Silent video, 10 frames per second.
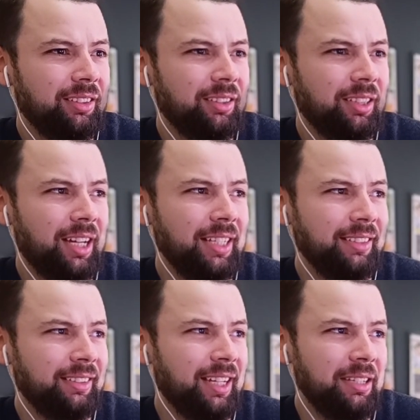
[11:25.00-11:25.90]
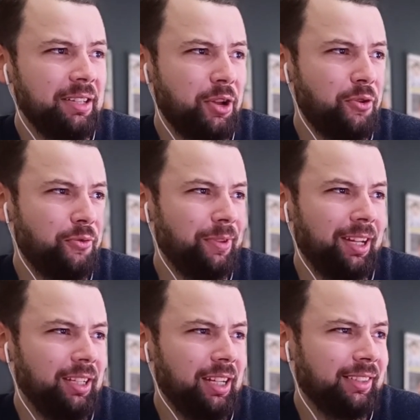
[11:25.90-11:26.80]
I
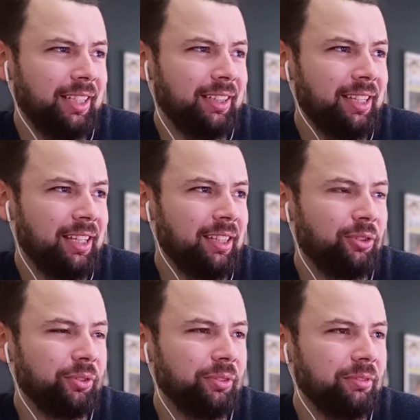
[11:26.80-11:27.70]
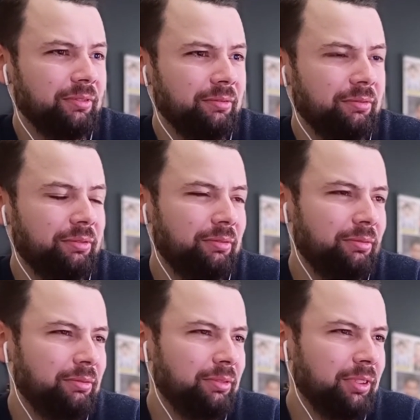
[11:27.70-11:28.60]
said that also. Whew.
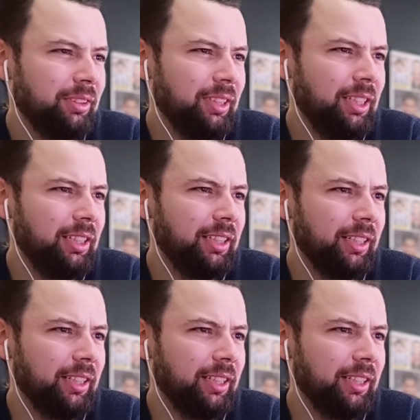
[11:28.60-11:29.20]
Indiana.